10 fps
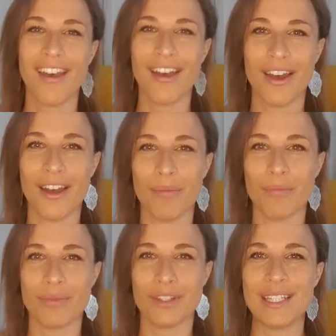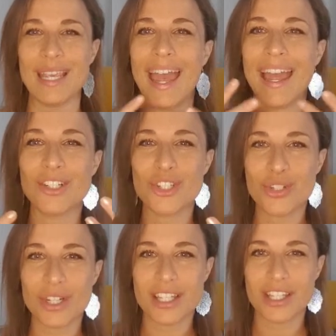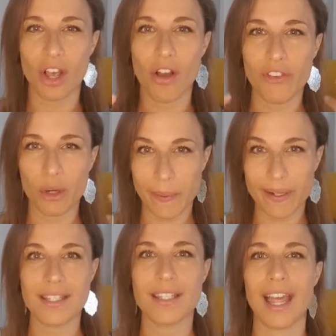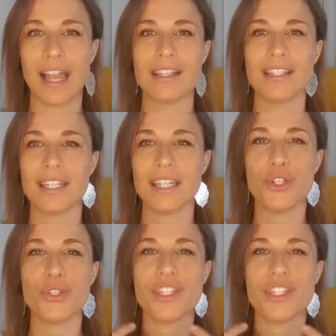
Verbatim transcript: um, the entrance of your personality, you,